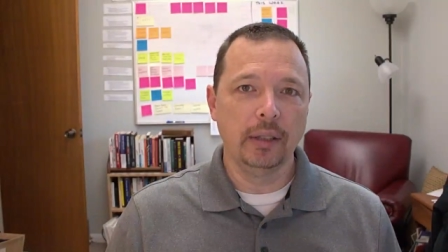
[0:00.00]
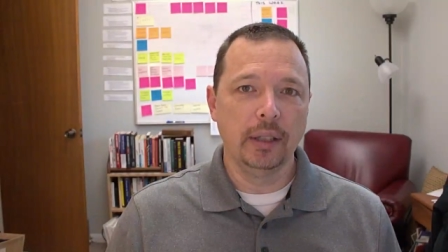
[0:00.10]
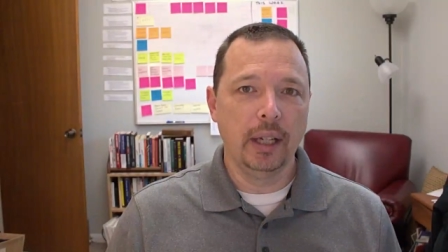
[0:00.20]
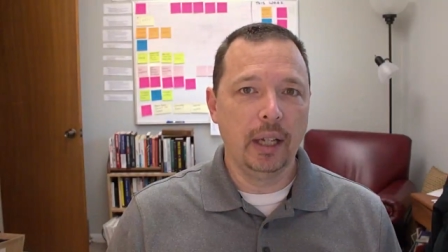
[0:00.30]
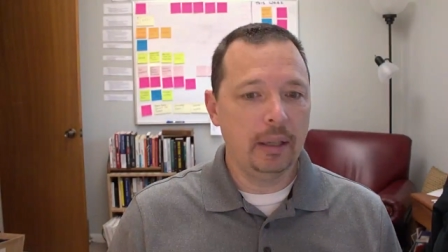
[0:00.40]

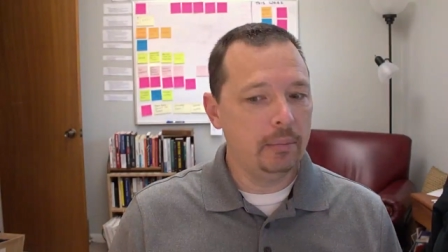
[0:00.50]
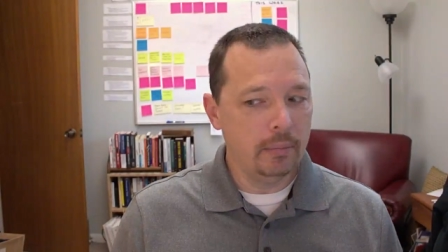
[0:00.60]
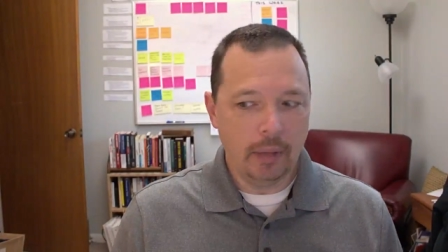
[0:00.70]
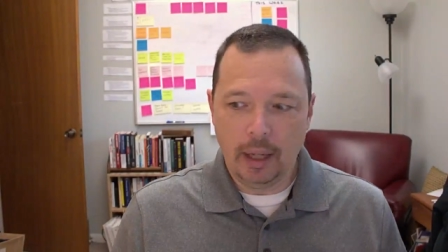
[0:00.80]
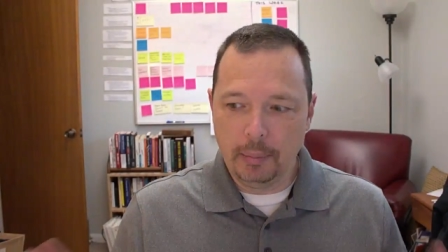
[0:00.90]
I,
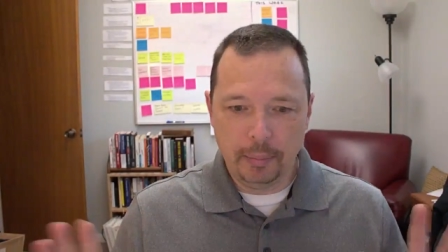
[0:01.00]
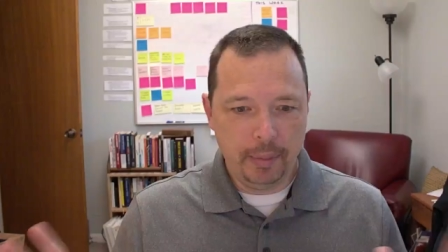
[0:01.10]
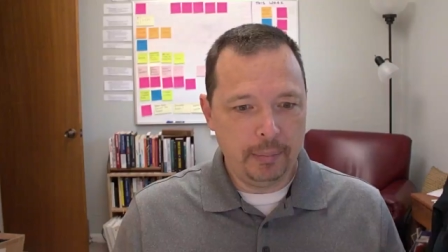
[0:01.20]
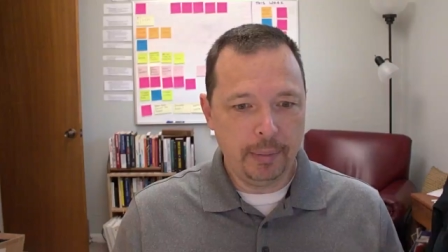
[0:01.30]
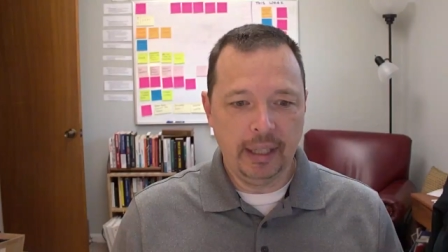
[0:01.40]
I'm a
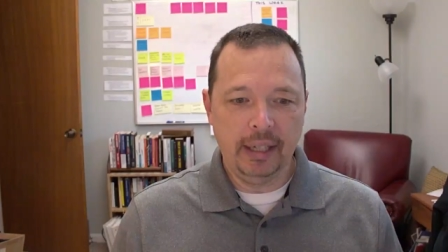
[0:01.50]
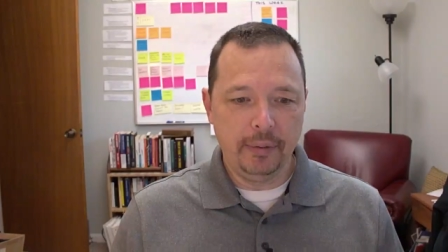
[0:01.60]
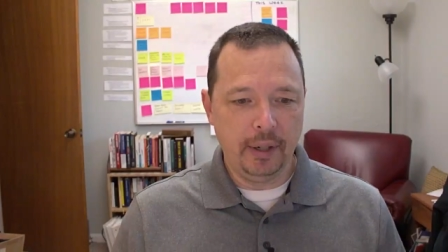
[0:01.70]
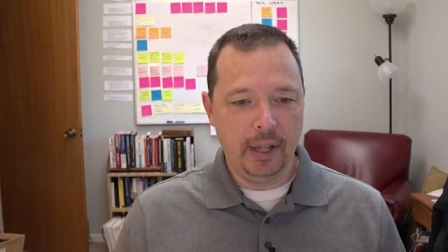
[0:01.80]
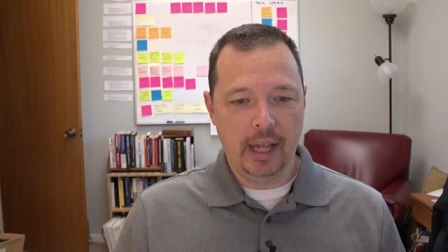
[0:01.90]
big
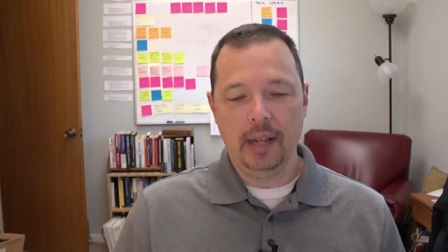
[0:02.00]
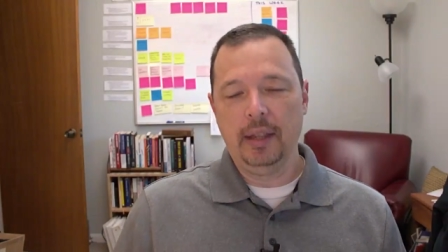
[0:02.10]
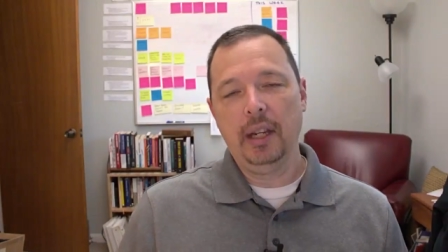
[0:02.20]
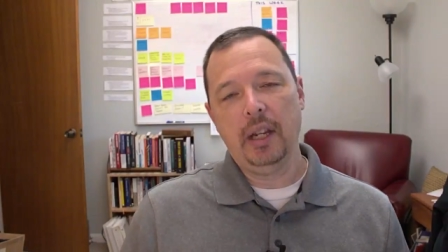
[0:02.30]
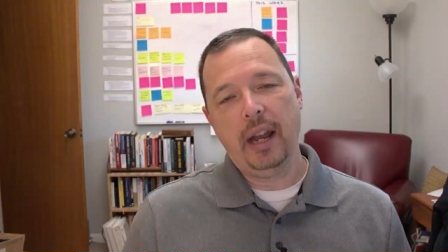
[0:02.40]
believer in that. I
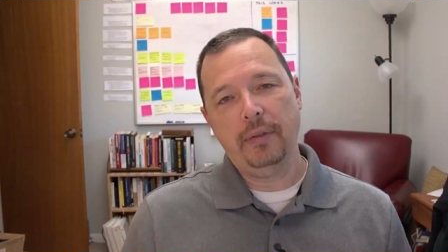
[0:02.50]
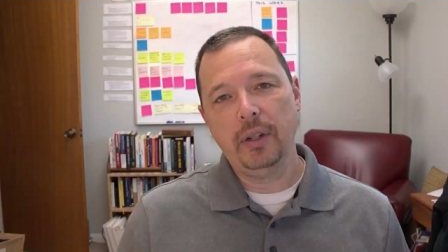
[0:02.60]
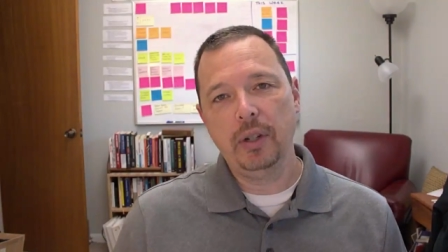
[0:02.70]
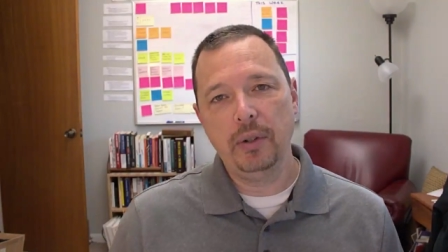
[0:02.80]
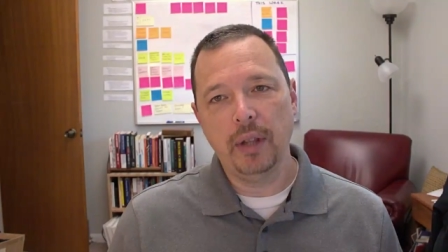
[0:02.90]
think you have
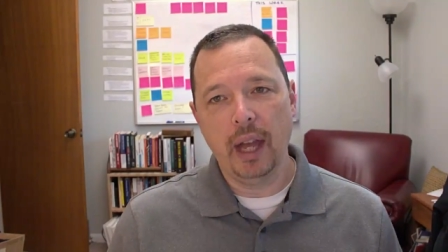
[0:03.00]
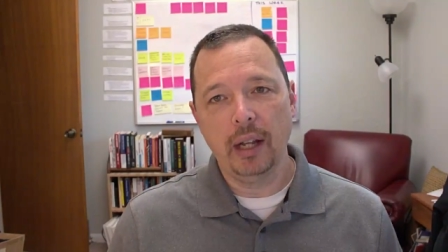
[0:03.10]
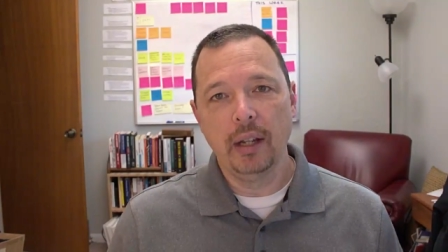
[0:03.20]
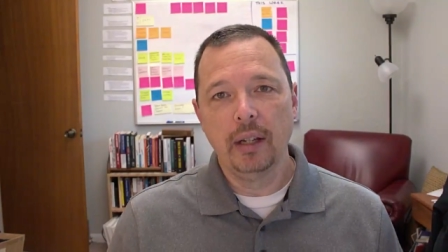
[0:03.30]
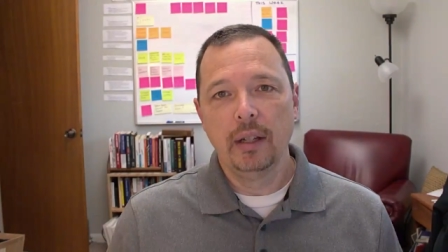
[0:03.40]
to do
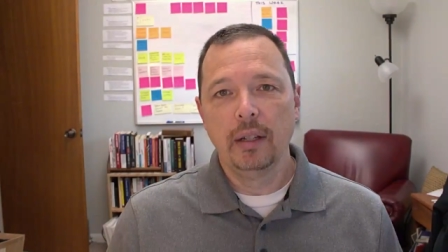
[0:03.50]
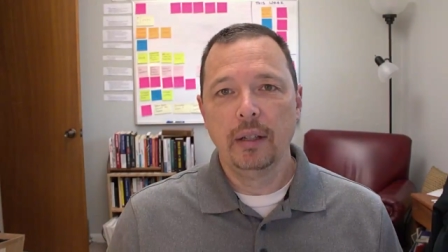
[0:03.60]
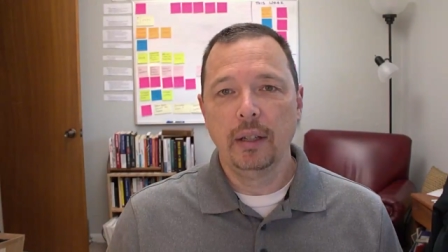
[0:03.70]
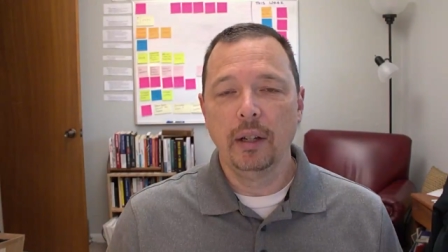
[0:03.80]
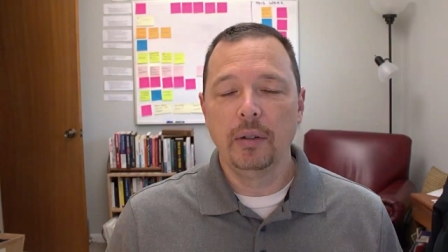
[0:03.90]
that.
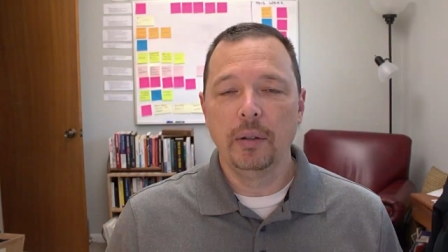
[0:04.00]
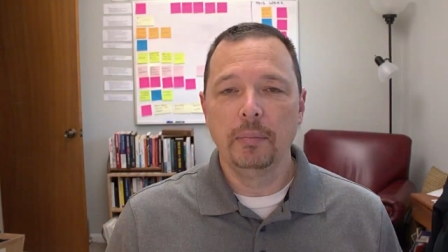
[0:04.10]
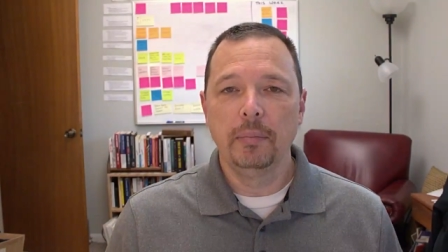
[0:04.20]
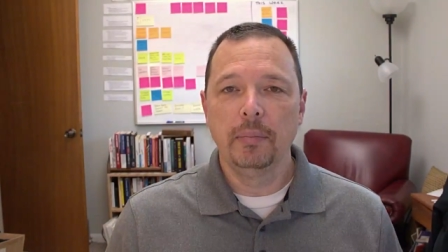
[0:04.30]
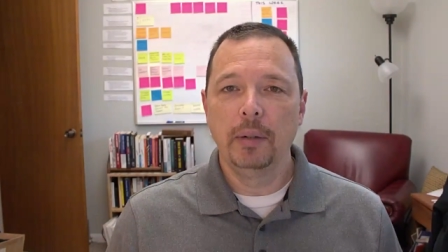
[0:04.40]
You
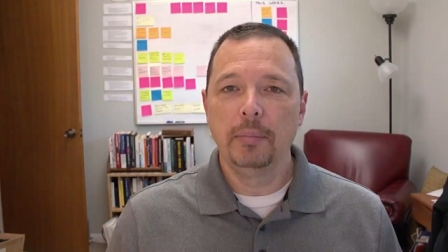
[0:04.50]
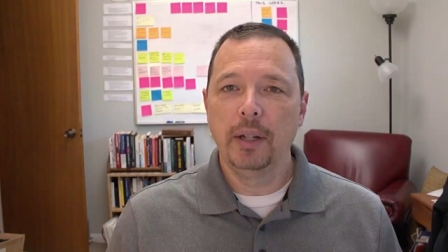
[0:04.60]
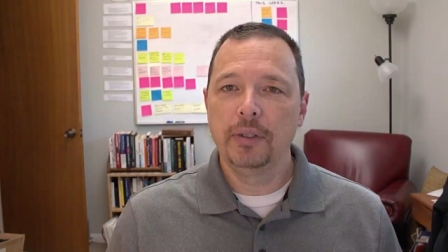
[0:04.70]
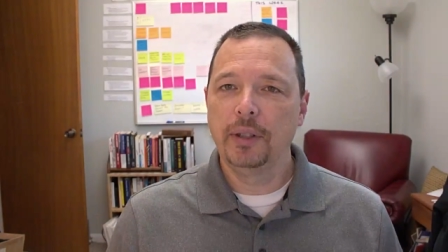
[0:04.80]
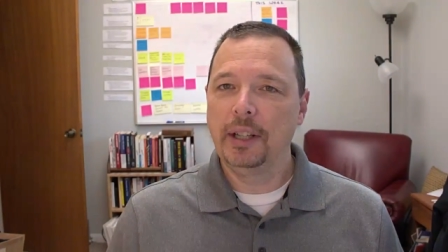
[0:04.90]
know, a, a
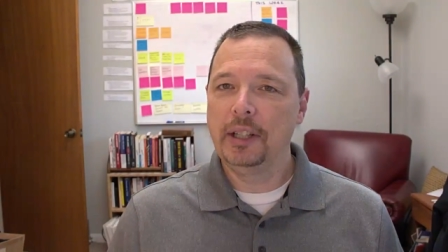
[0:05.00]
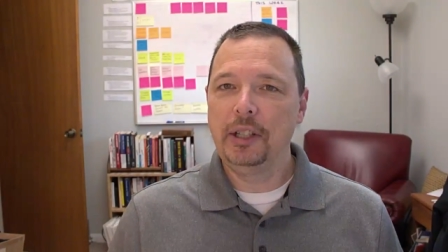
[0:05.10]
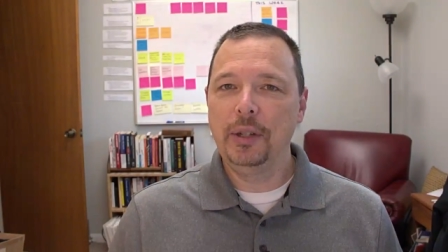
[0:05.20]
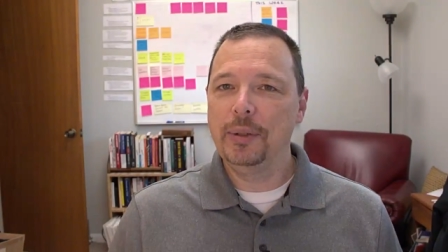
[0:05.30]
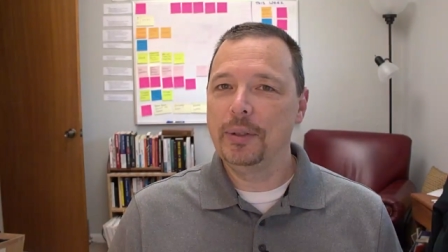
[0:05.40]
muscle
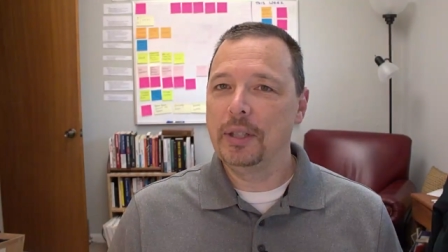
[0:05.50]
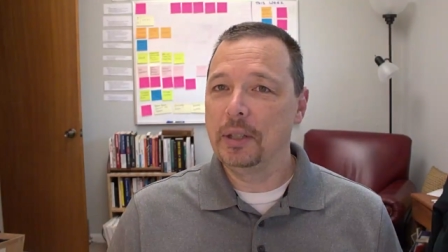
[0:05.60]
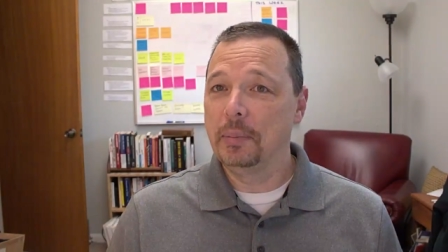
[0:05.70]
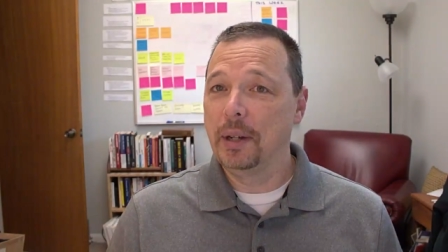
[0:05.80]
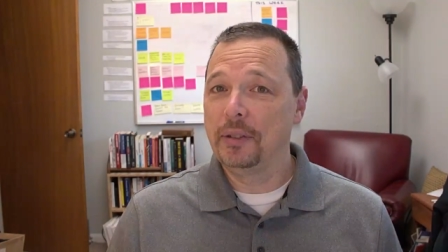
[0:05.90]
unused
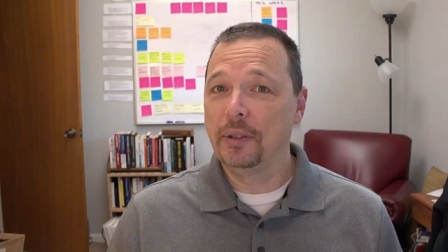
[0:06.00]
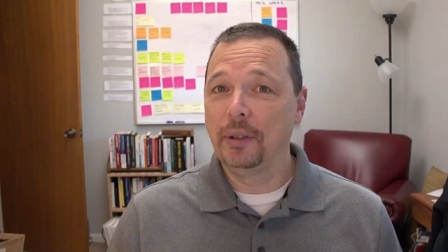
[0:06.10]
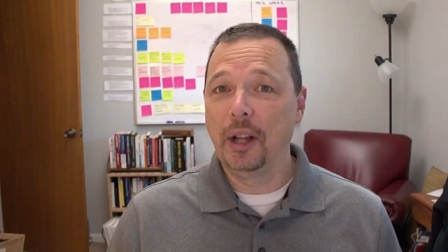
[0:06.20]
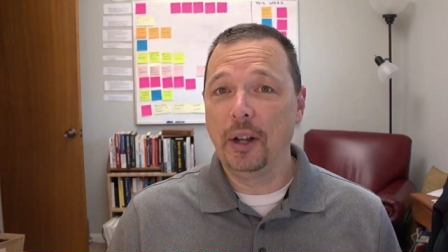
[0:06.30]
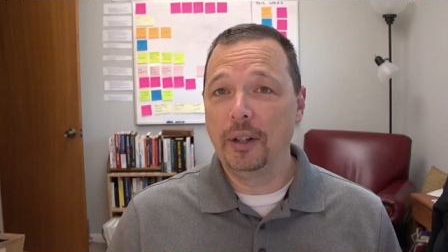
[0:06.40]
is a
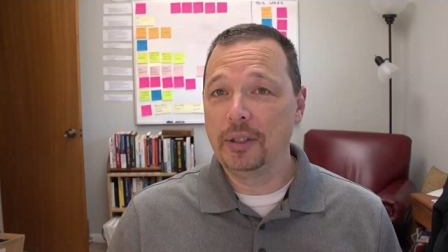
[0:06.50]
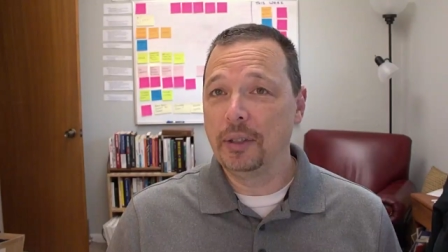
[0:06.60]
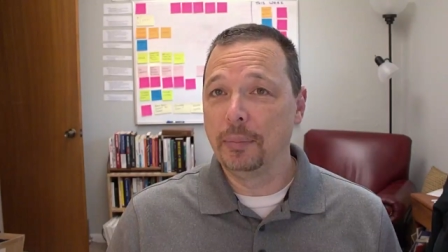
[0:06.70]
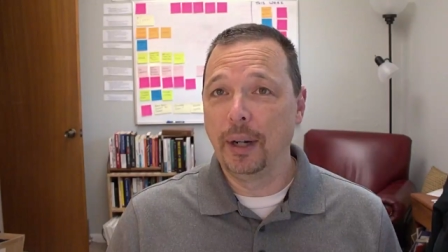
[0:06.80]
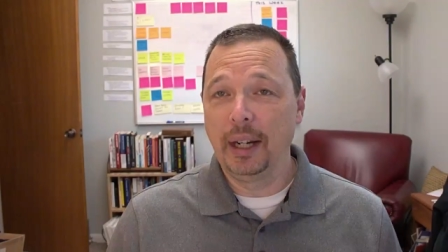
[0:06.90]
muscle lost.
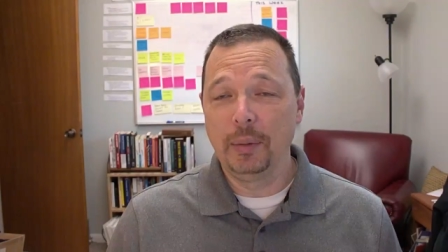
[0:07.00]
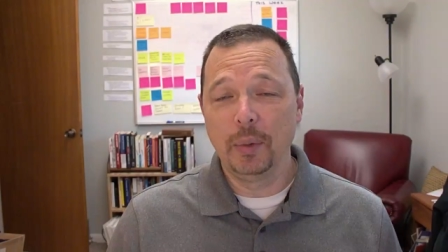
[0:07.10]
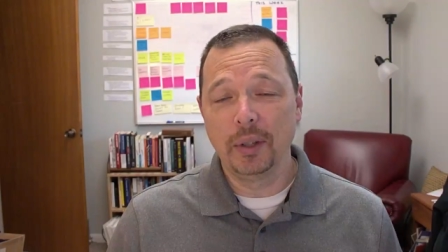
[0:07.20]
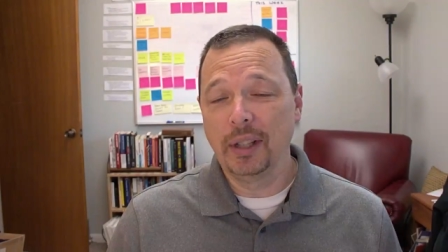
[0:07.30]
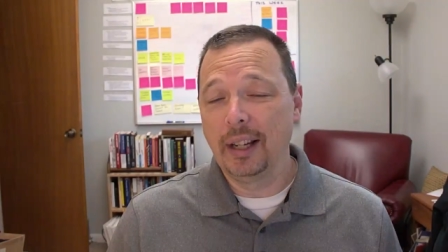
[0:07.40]
The brain
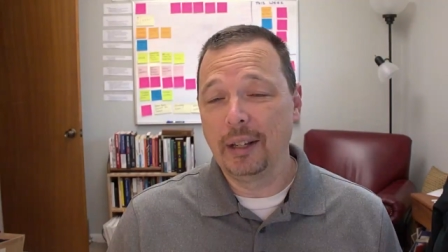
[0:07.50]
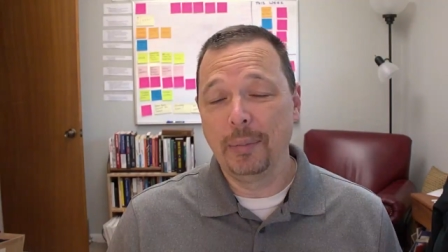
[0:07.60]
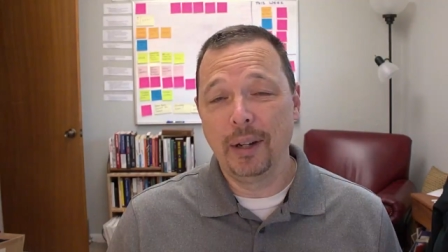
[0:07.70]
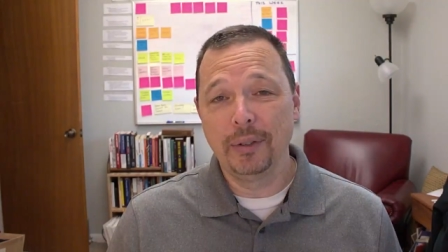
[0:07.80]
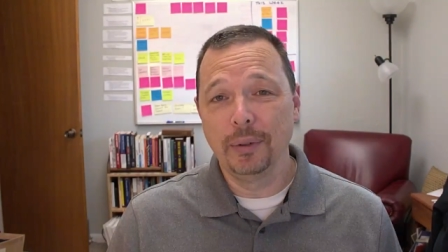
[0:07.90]
works like a
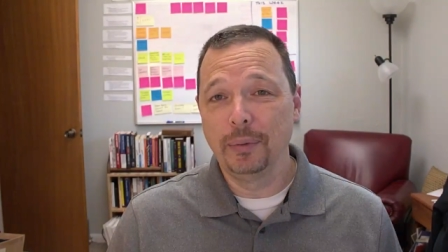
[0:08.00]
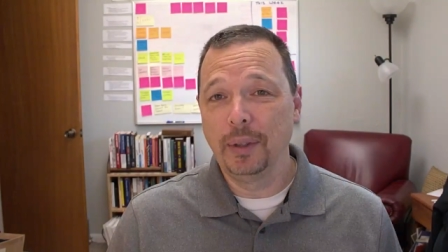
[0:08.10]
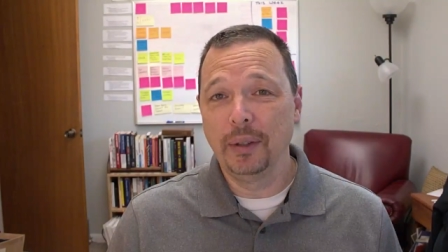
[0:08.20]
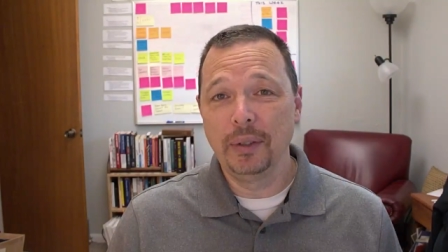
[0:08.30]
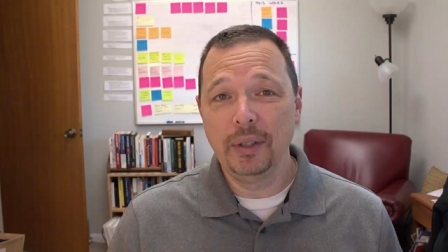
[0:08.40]
muscle if
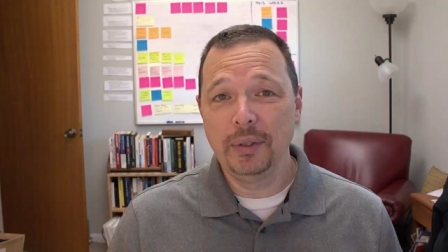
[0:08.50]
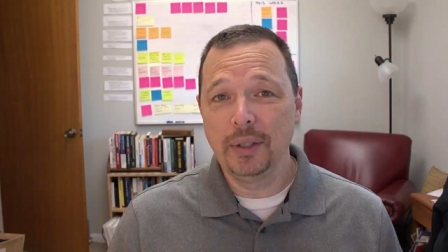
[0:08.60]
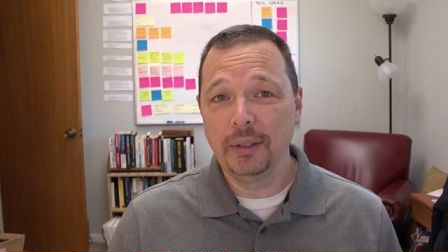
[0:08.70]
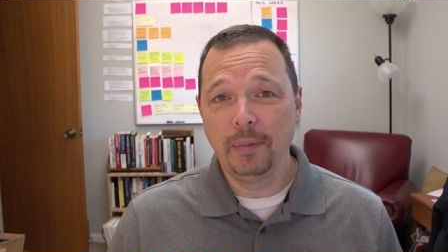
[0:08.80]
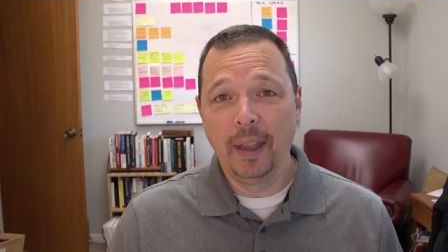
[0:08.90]
we don't
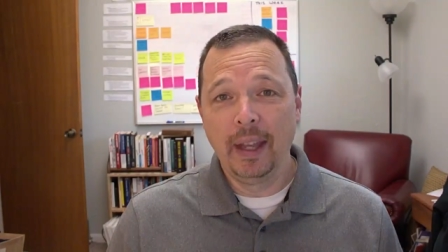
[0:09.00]
use it.